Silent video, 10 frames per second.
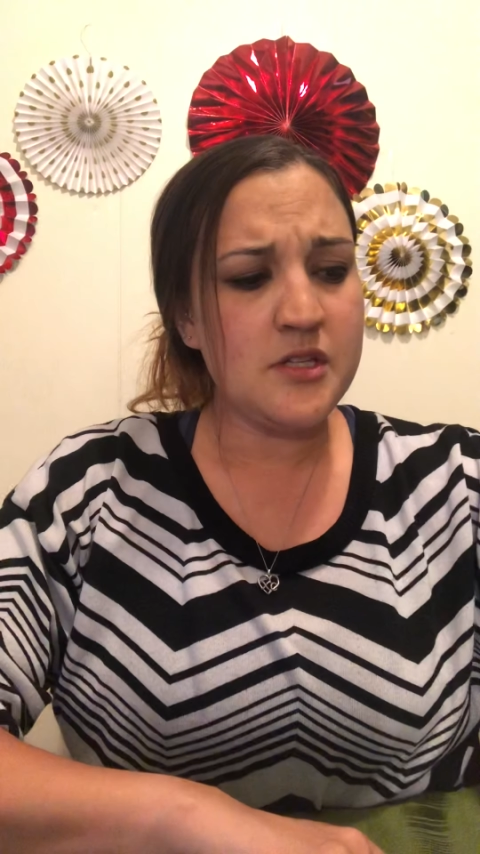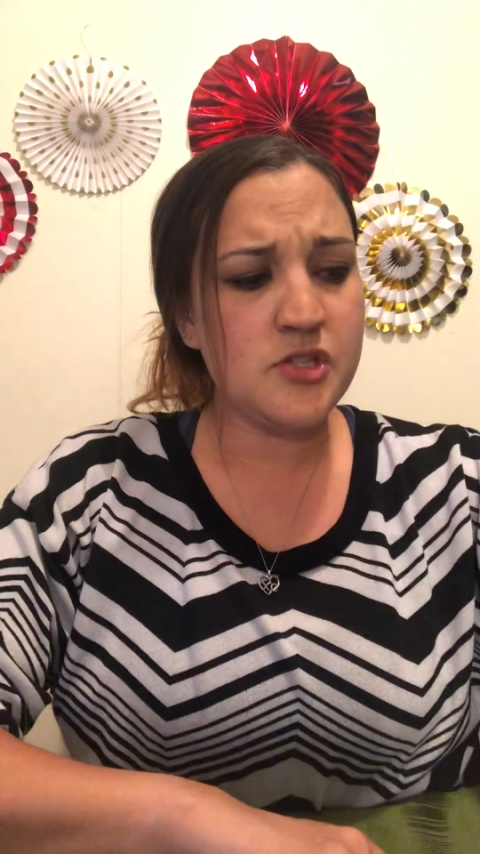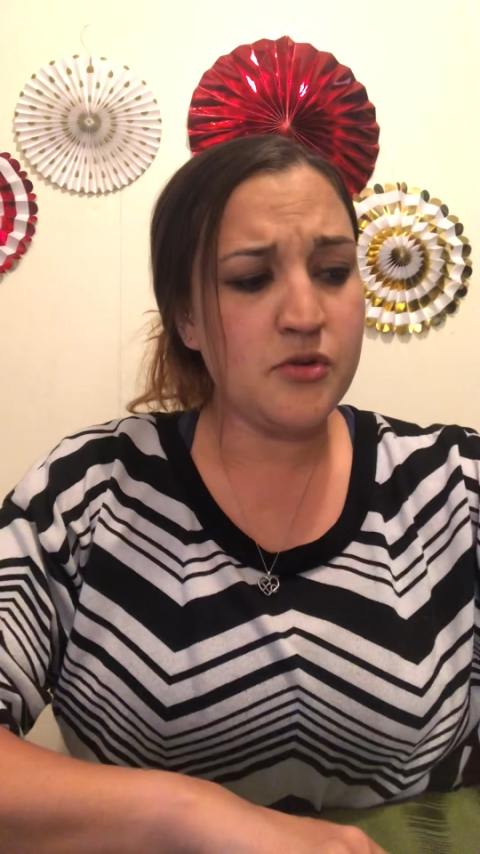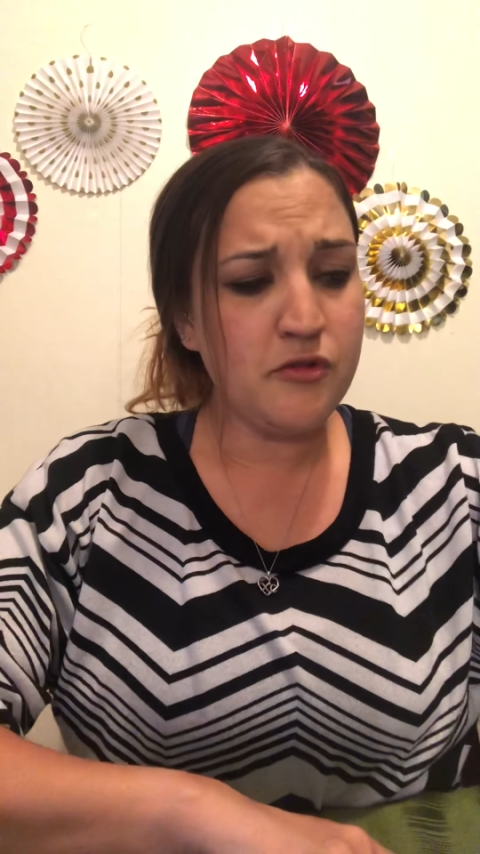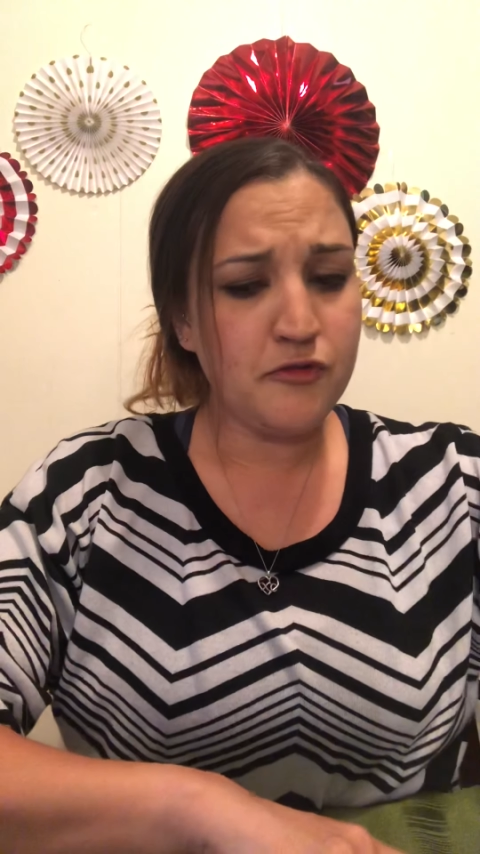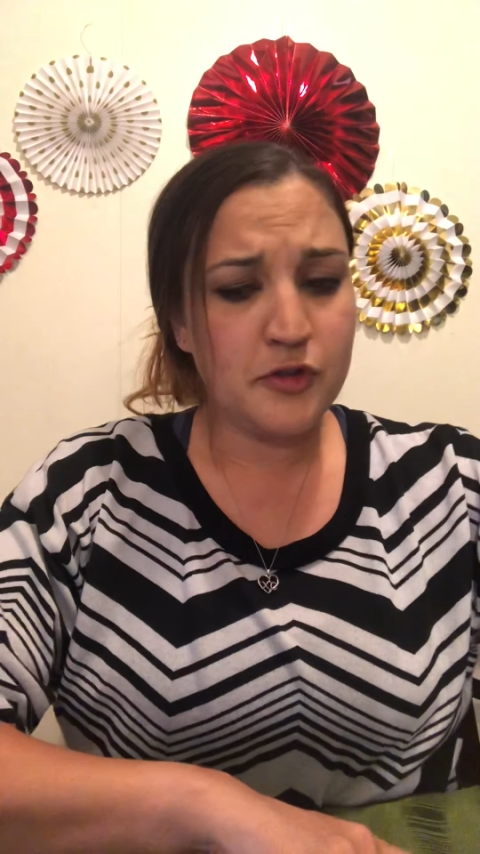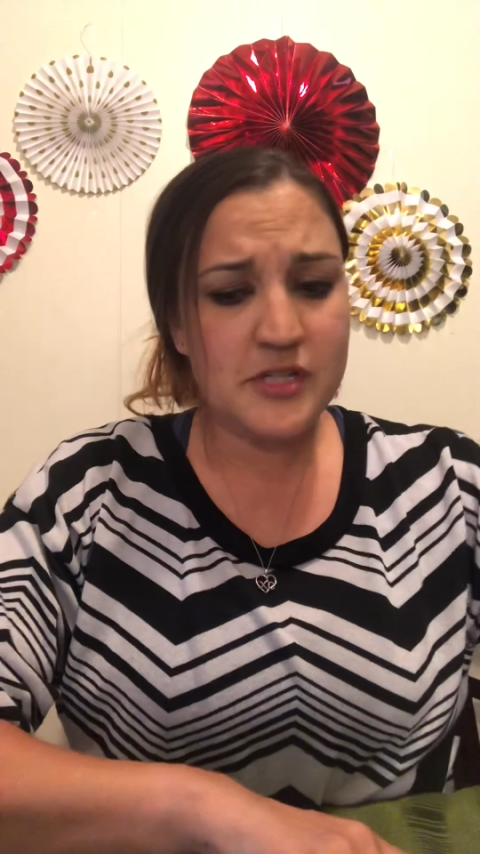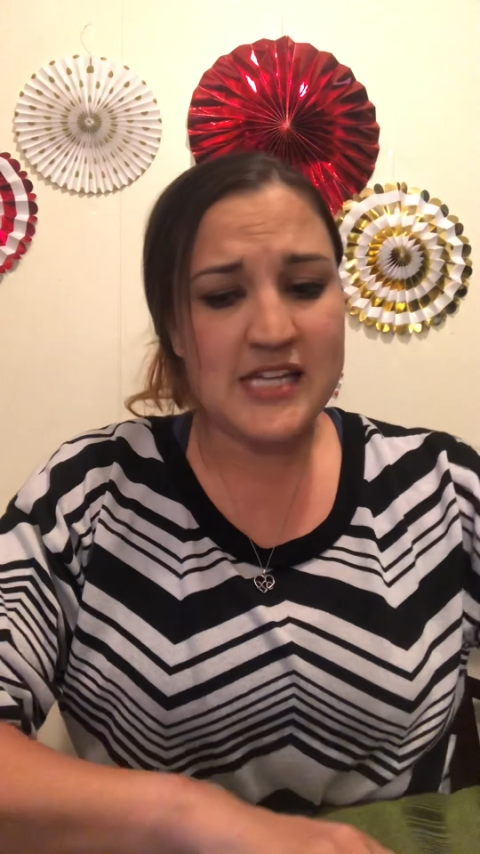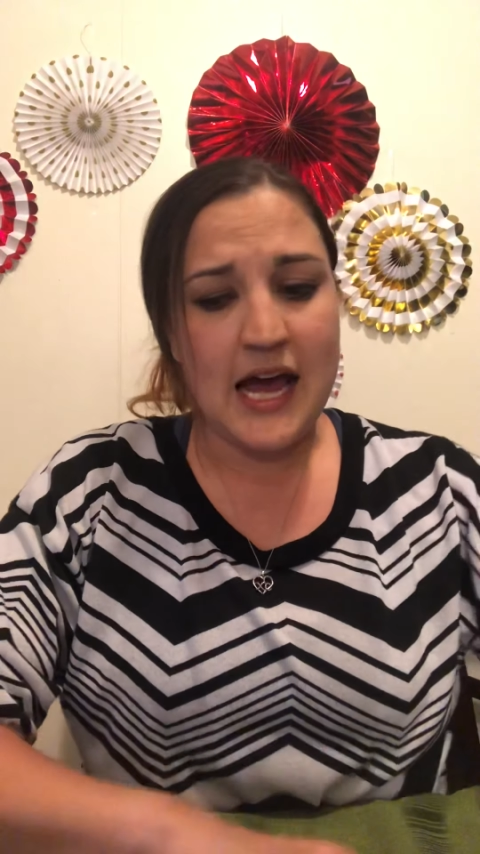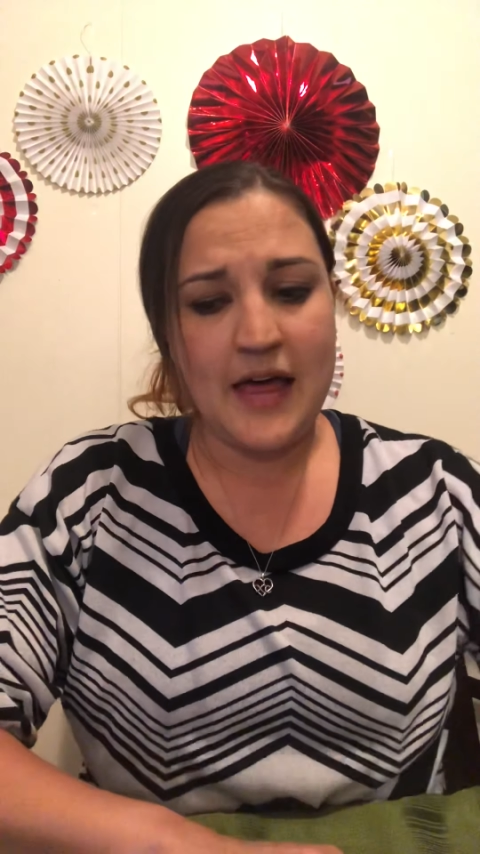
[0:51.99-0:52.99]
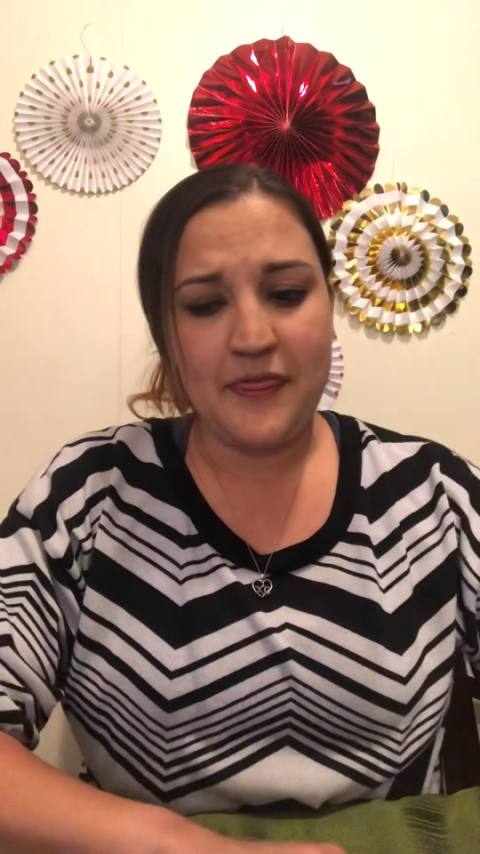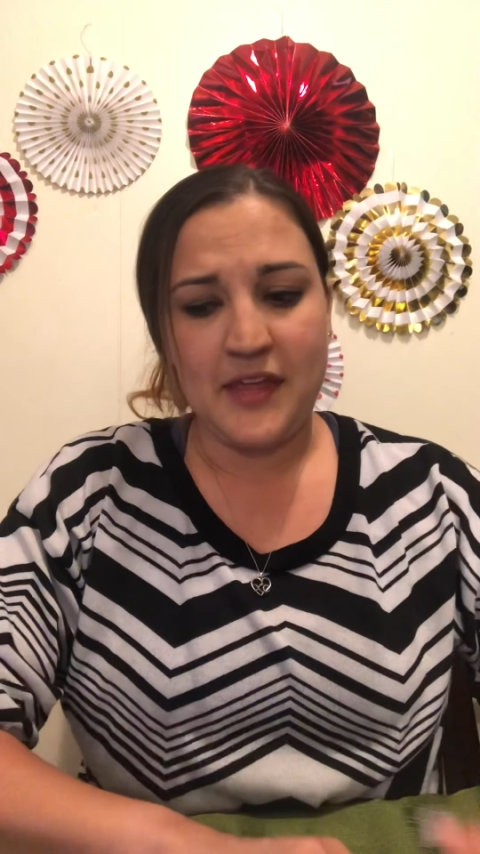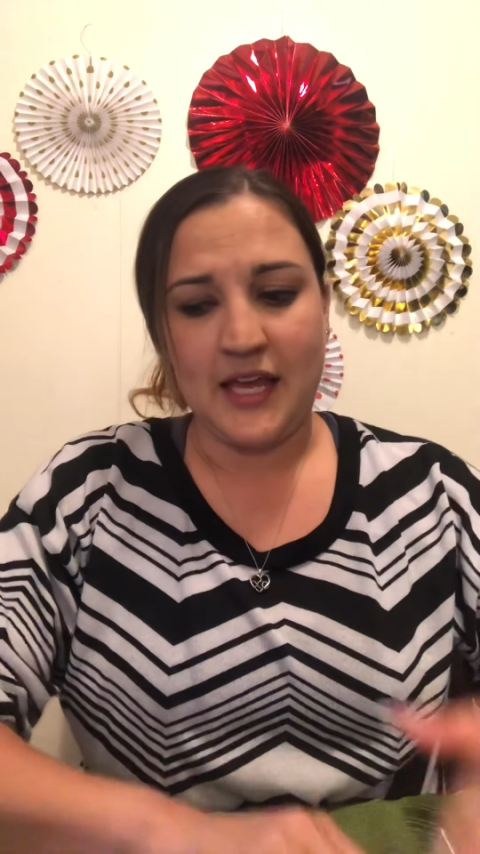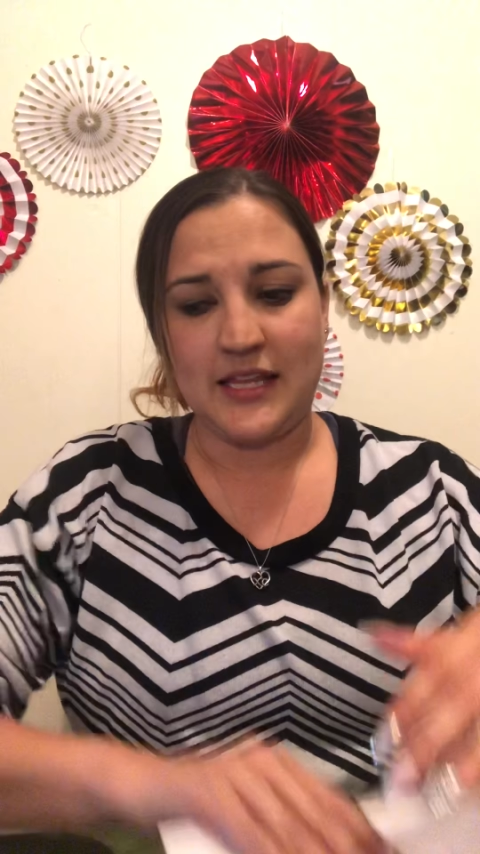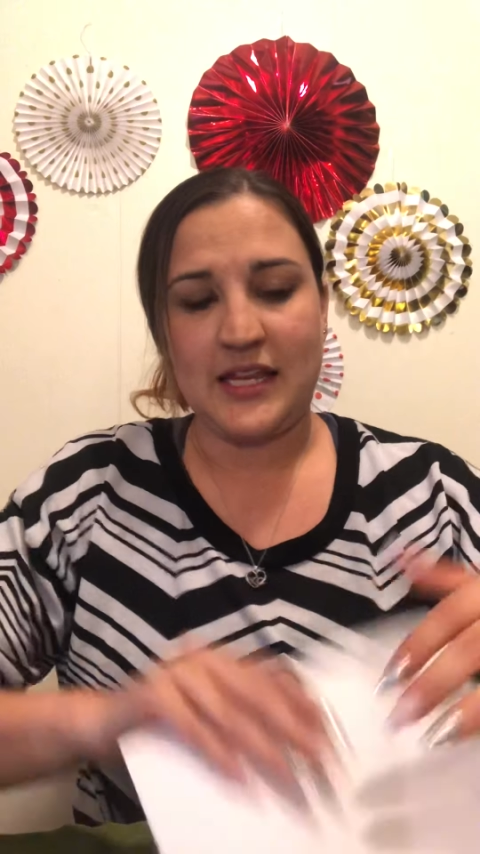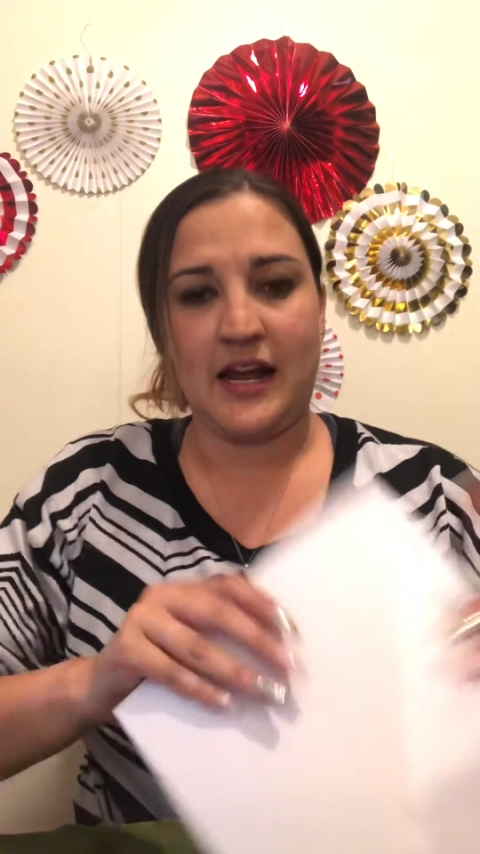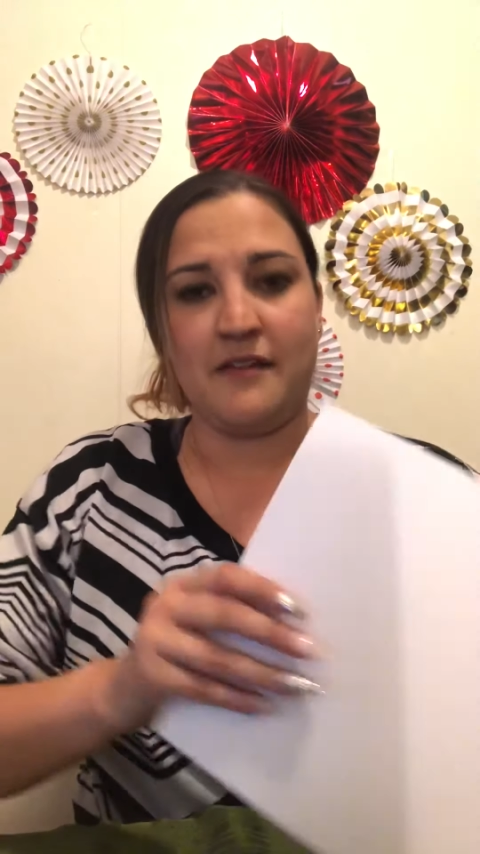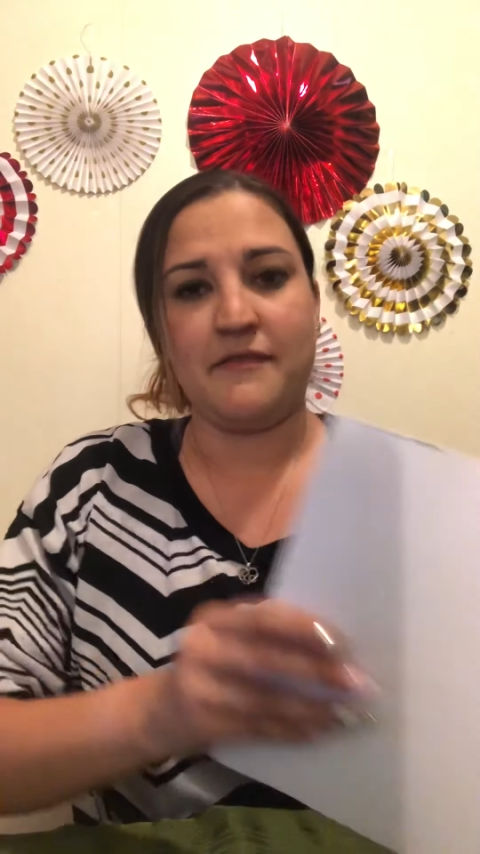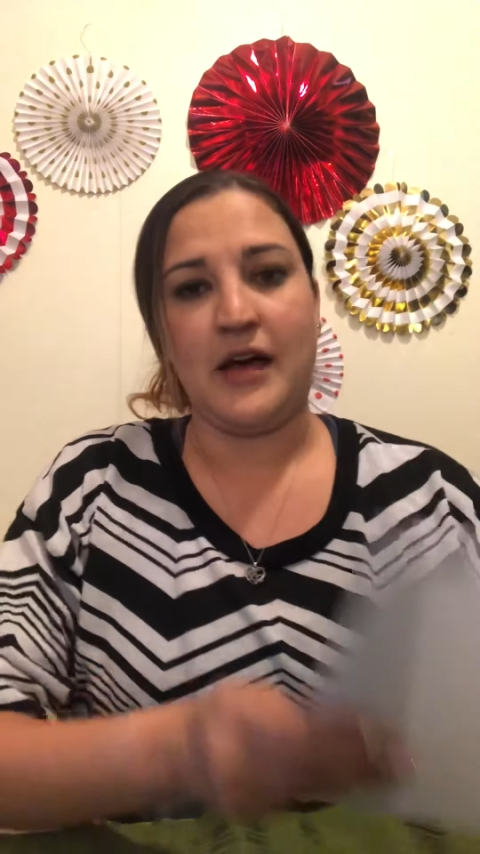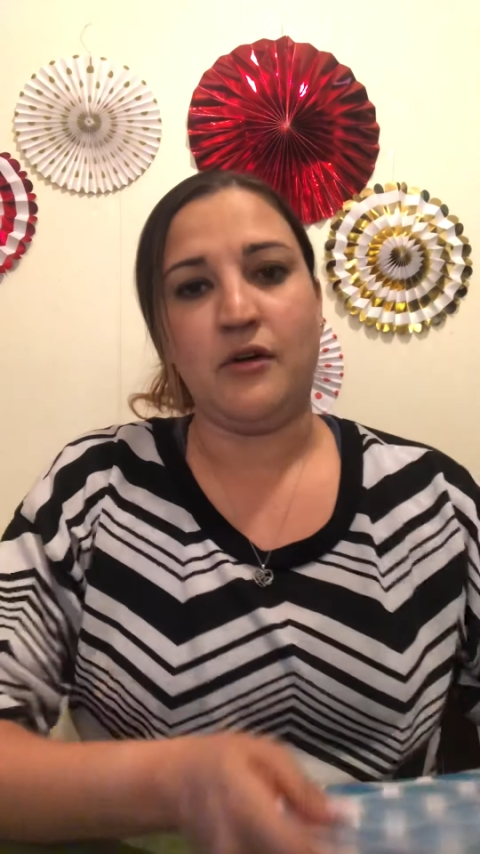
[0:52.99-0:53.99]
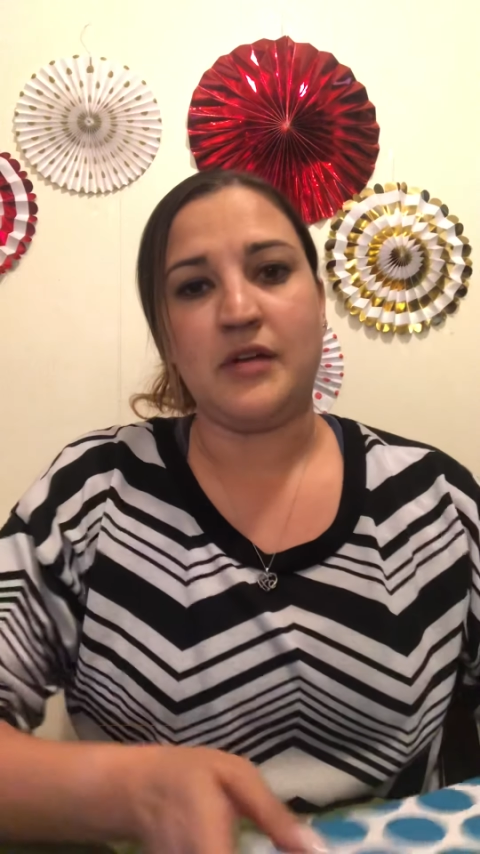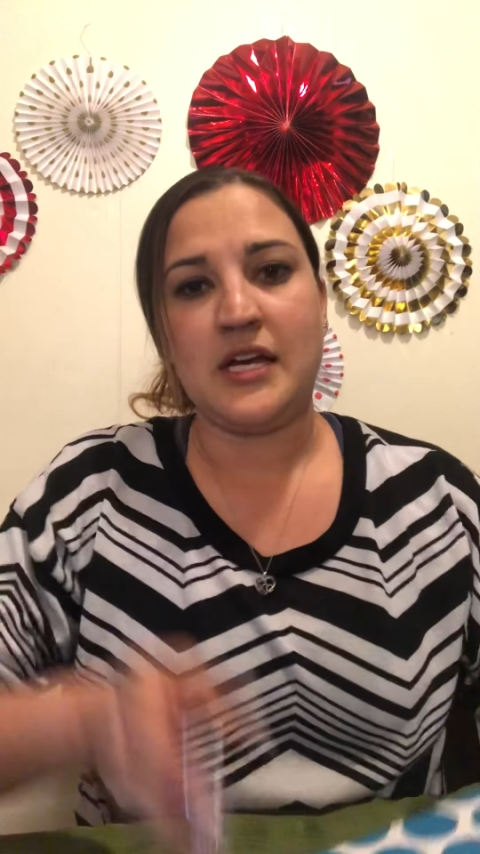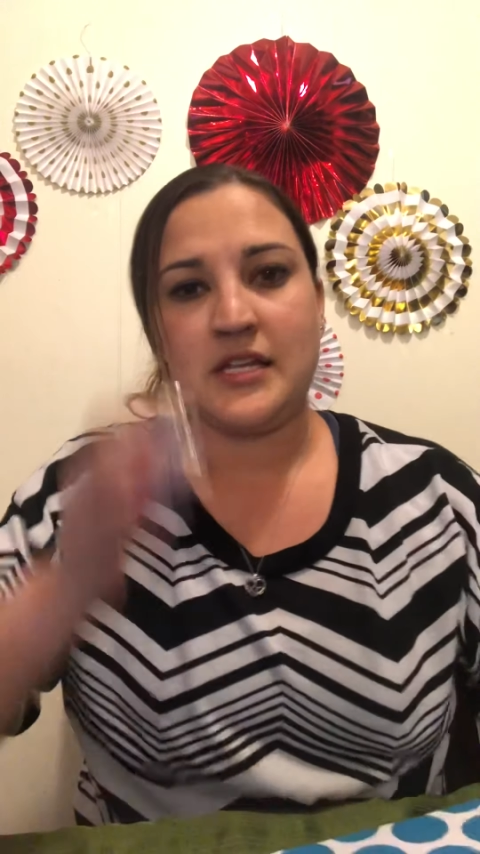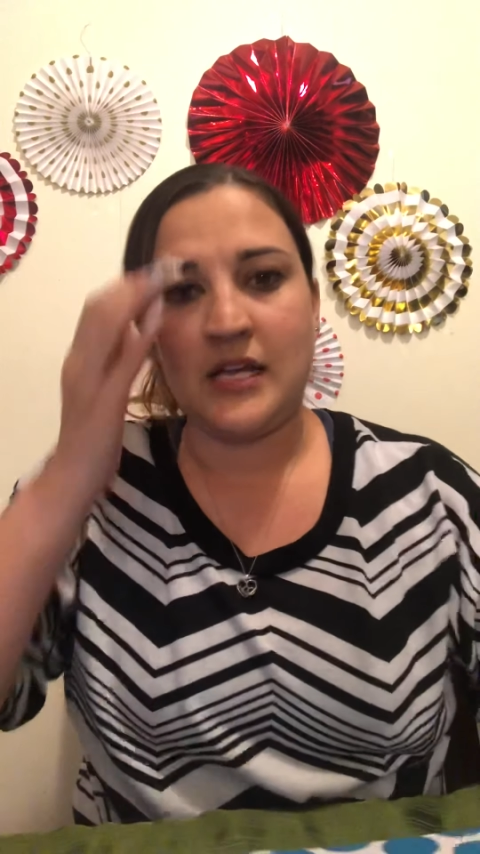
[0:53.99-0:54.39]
So the first thing that I found